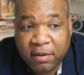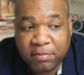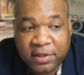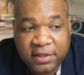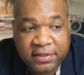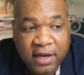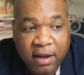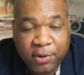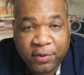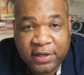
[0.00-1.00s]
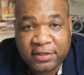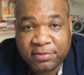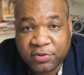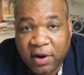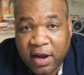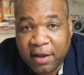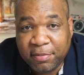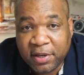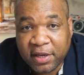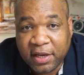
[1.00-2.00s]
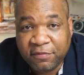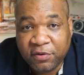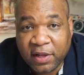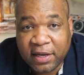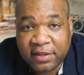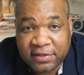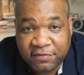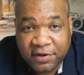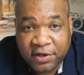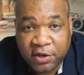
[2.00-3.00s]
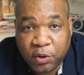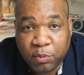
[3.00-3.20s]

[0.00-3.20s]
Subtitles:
Please comment, rate, subscribe, and if you like this video,